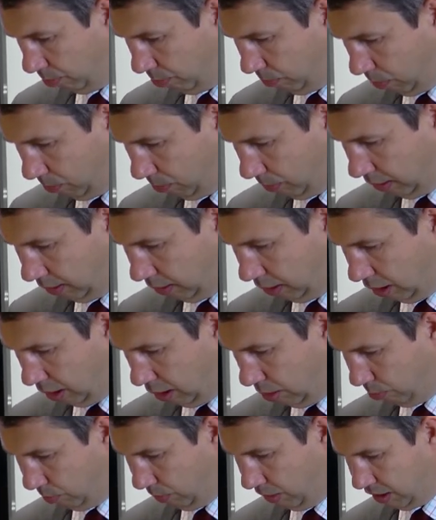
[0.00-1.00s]
the proper
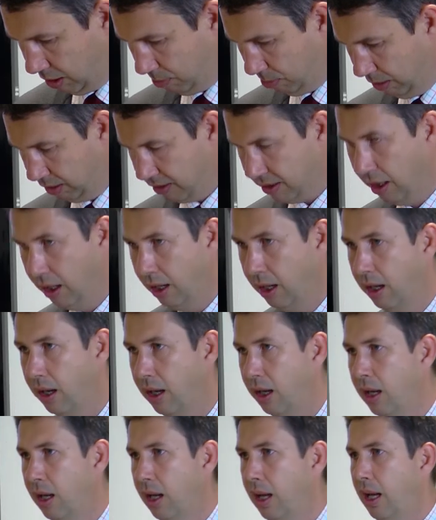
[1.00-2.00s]
principles are.